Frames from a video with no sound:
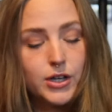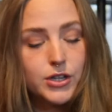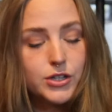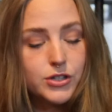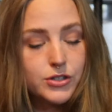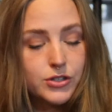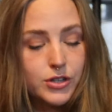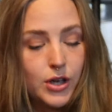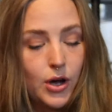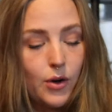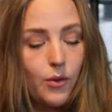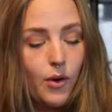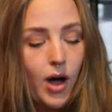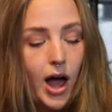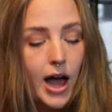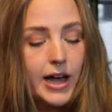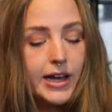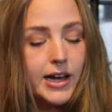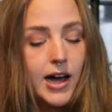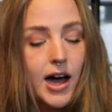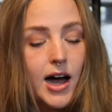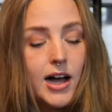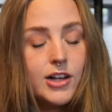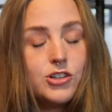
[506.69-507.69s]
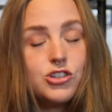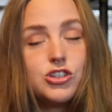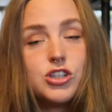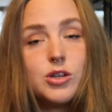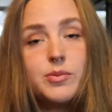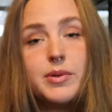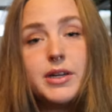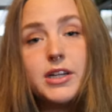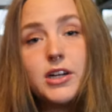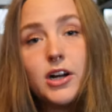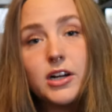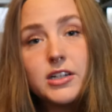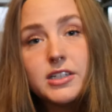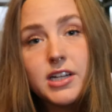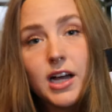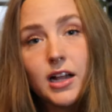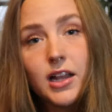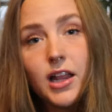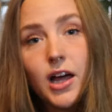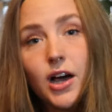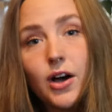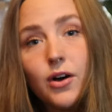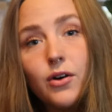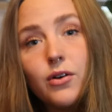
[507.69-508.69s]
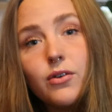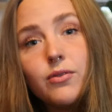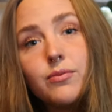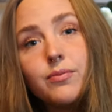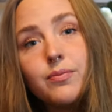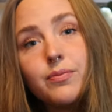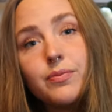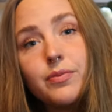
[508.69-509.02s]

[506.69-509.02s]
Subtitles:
So I got Jimmy Nardello.